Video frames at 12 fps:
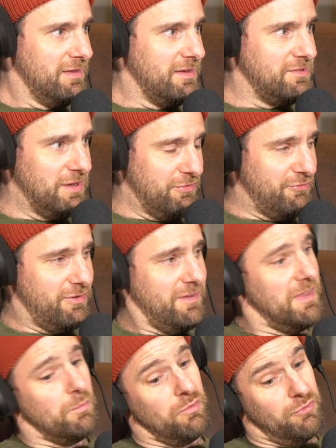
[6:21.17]
is different,
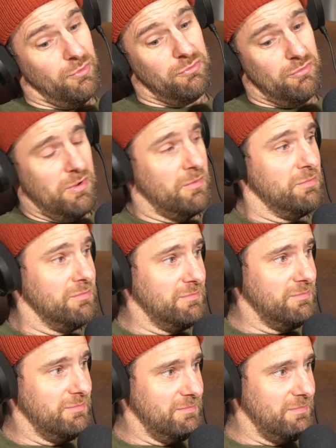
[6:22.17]
and then we'll talk through
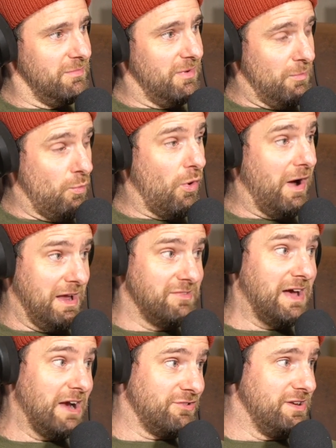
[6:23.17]
what
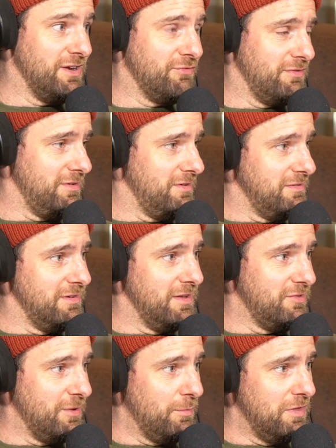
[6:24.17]
is actually different
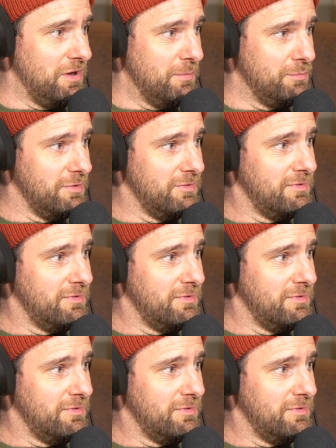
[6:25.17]
and some of the numbers.